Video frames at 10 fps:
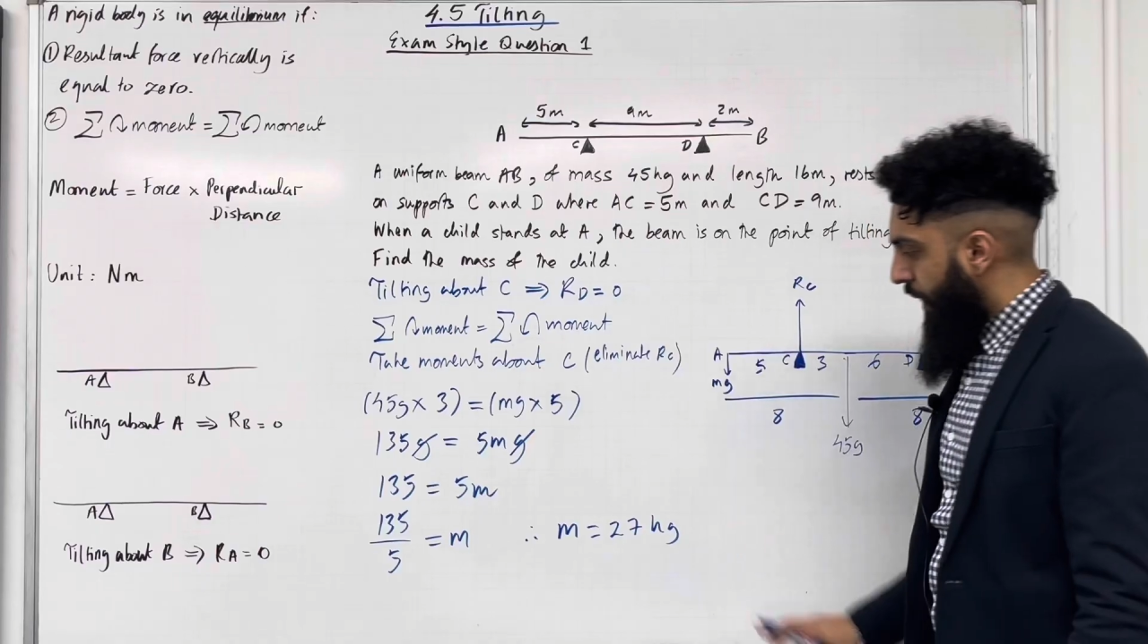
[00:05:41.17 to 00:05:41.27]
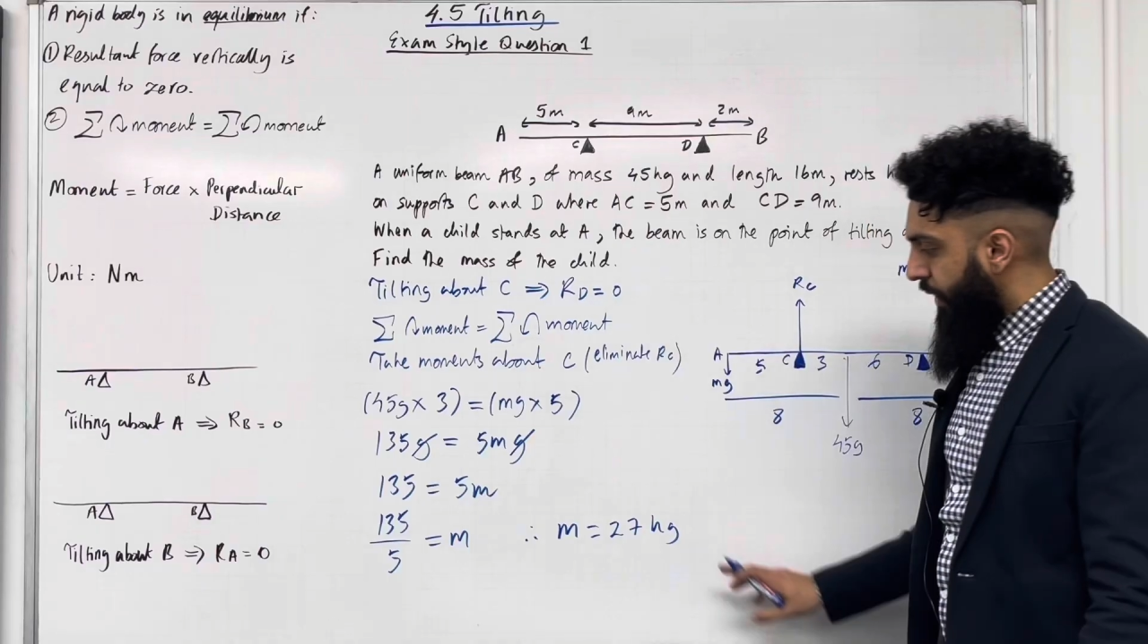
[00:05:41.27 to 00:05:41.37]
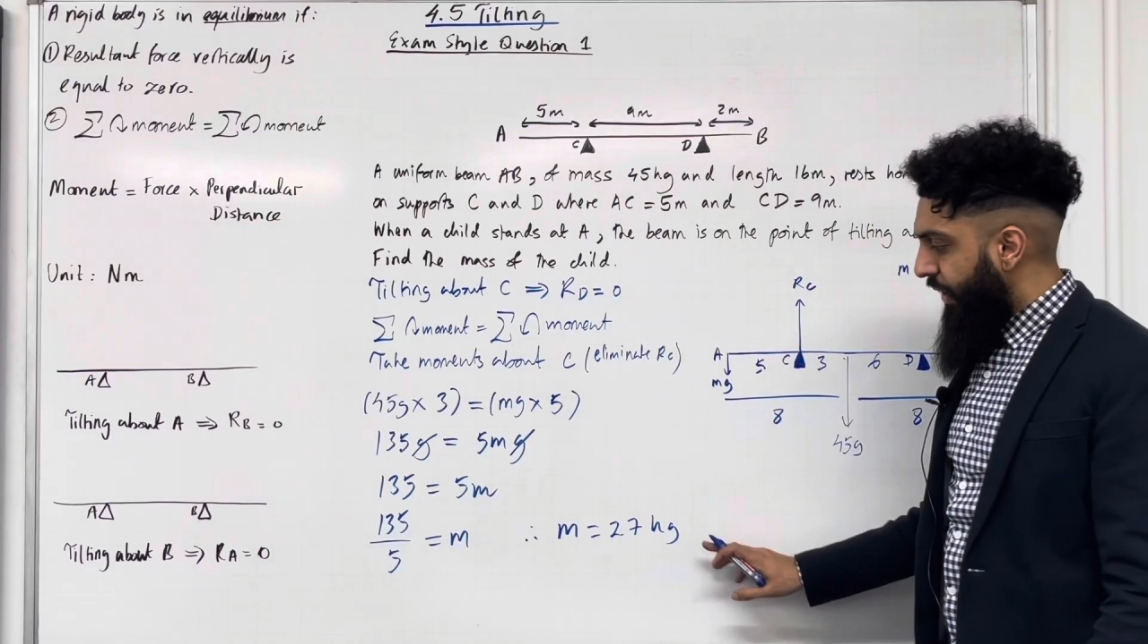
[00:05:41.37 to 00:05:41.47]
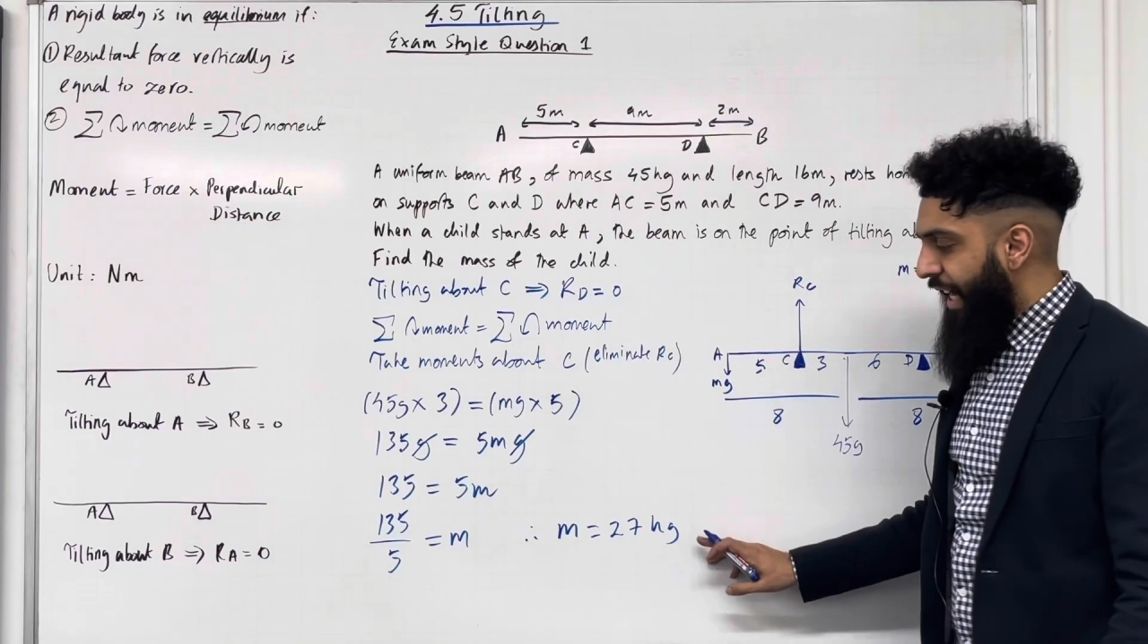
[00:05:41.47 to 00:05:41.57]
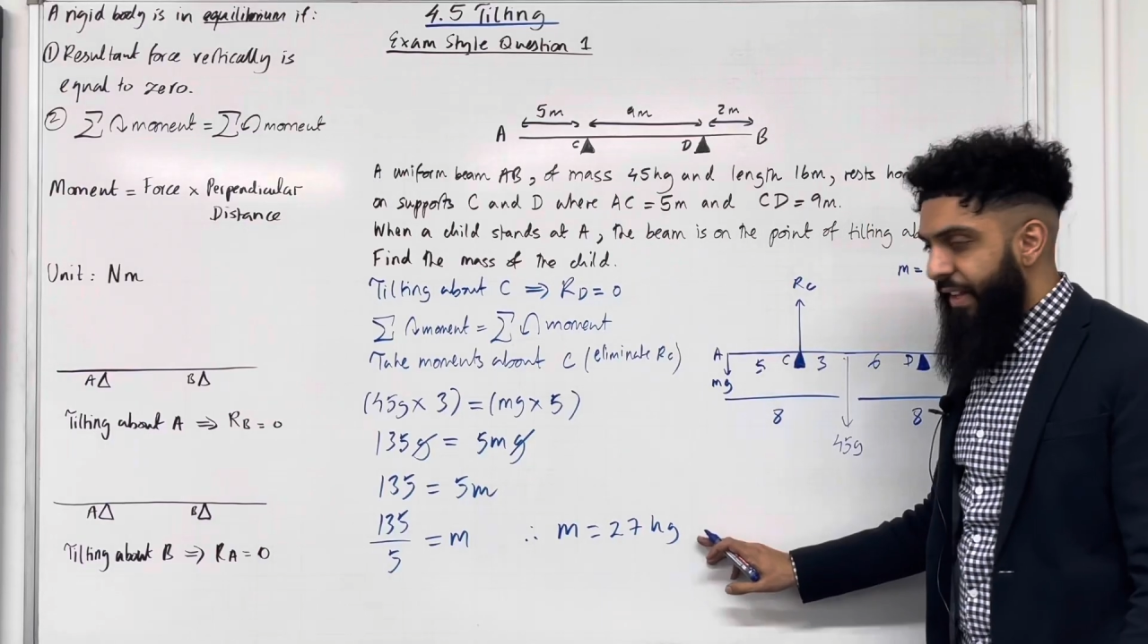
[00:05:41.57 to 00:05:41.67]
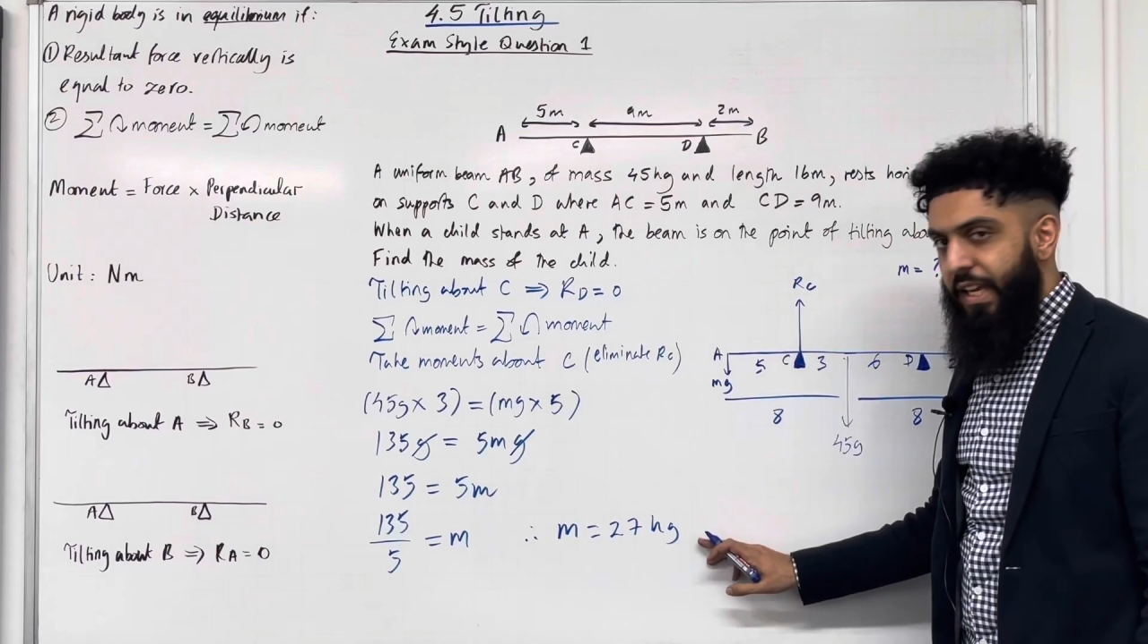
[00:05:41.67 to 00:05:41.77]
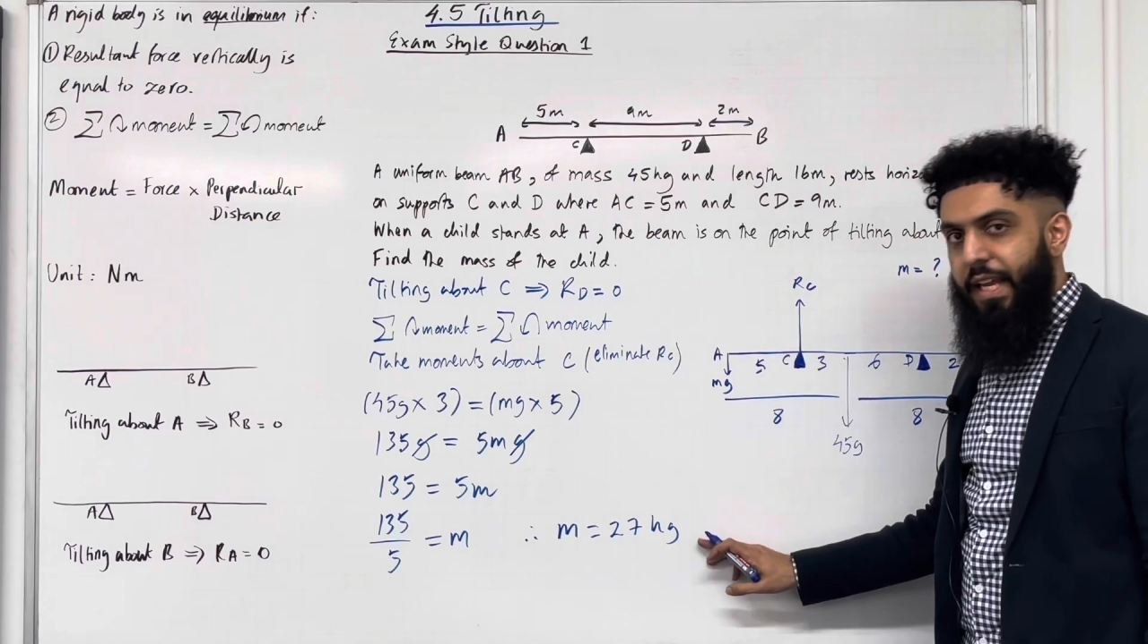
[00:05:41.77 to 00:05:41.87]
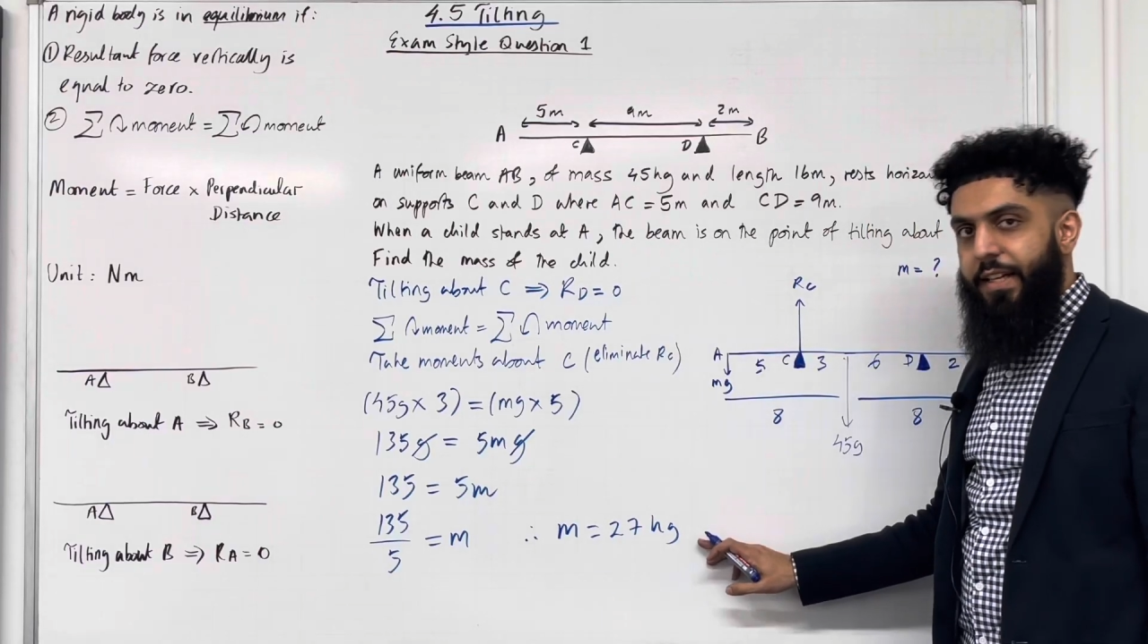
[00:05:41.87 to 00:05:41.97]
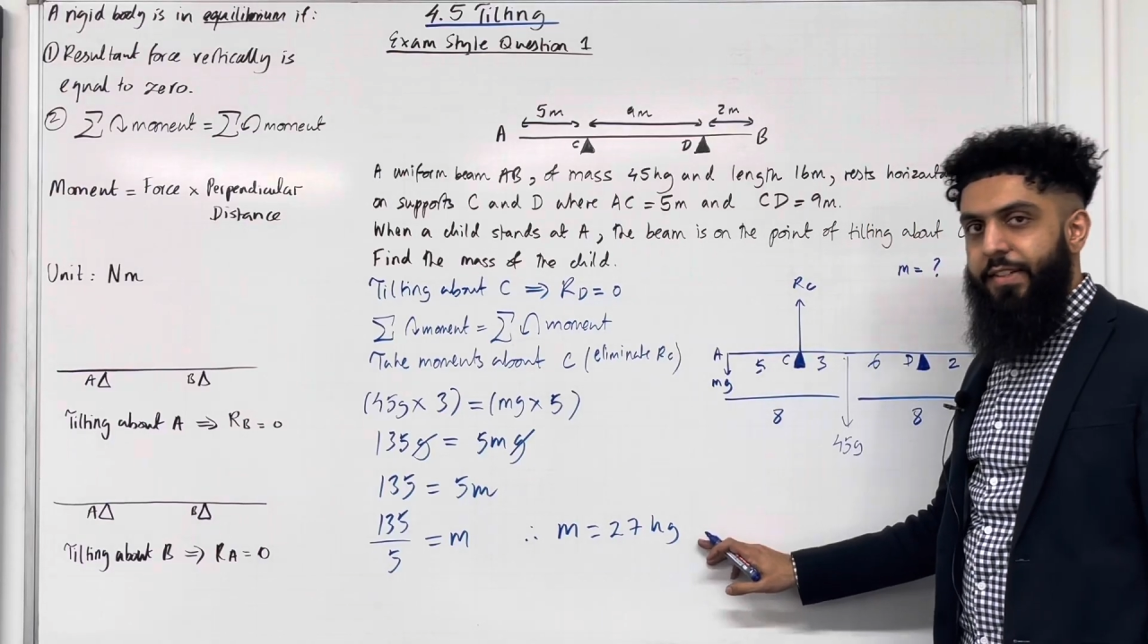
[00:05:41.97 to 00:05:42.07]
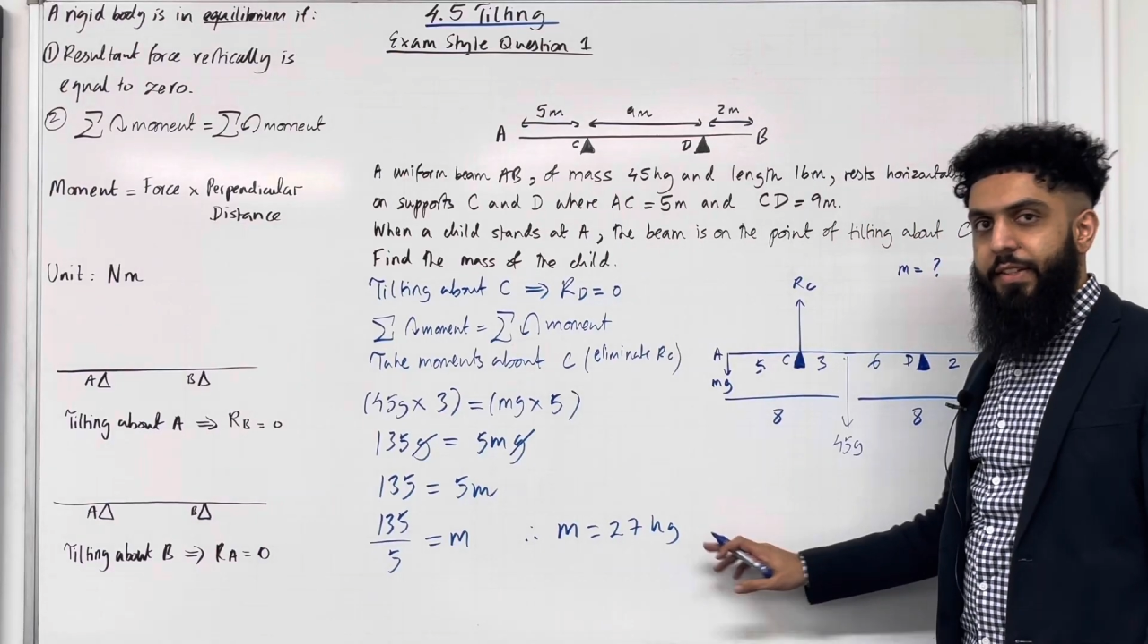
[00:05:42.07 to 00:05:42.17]
So that there,
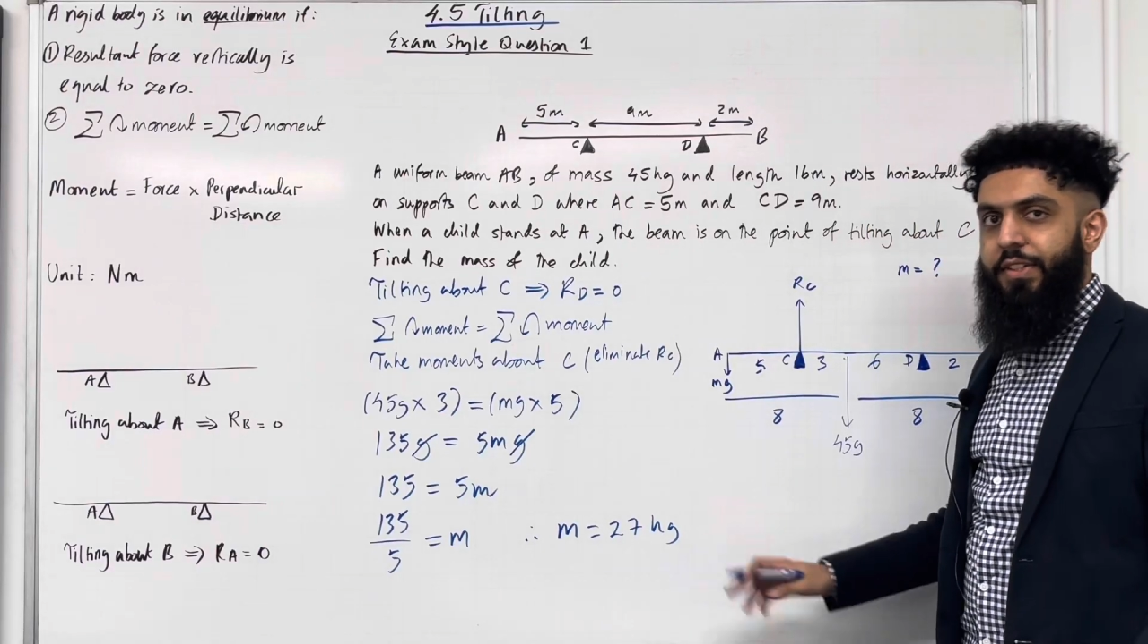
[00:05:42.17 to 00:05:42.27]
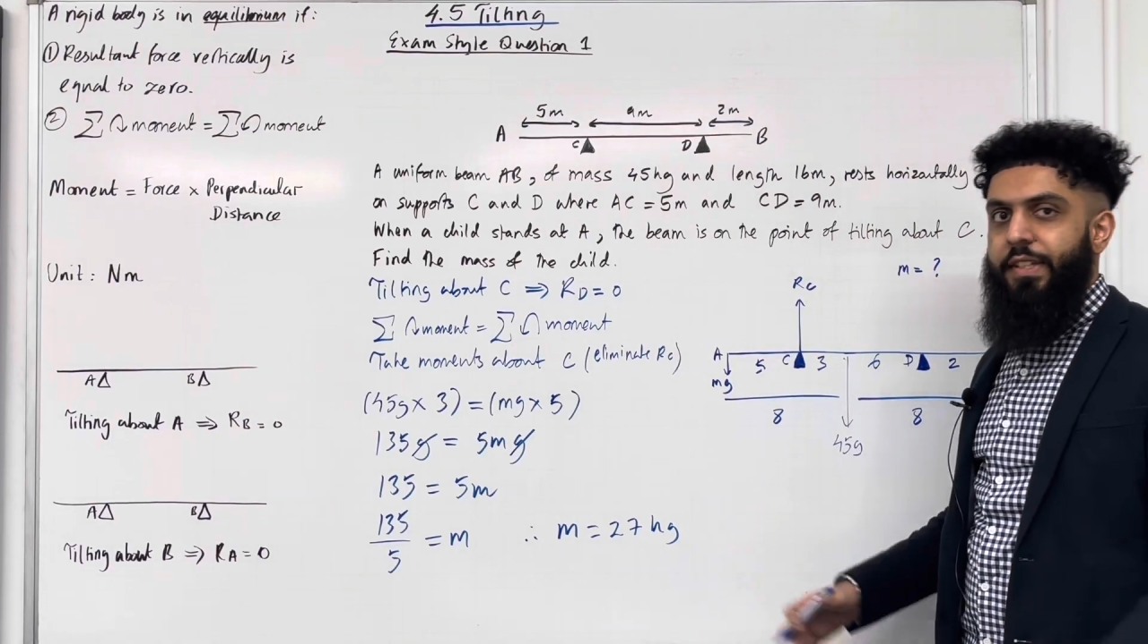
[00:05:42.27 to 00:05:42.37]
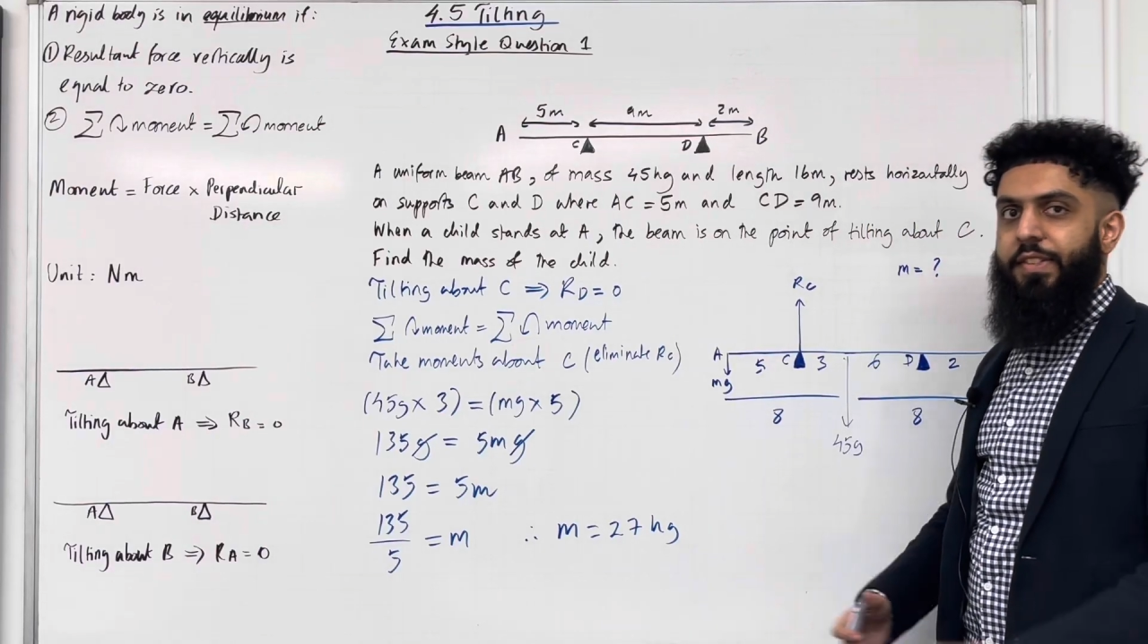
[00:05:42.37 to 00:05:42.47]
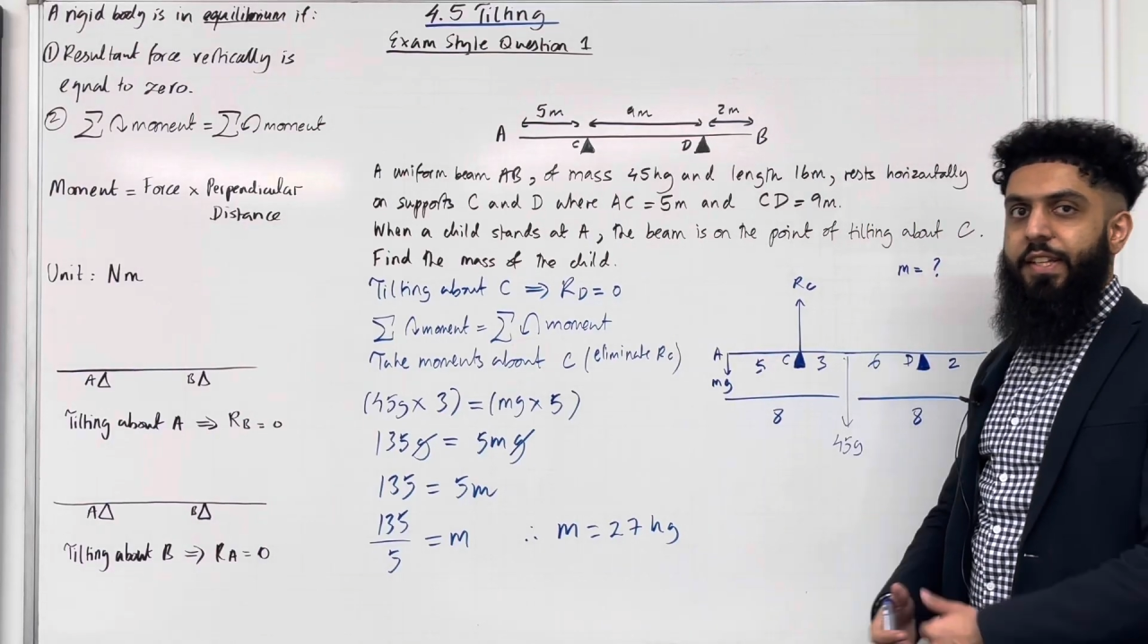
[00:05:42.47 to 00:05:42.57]
ladies and gents,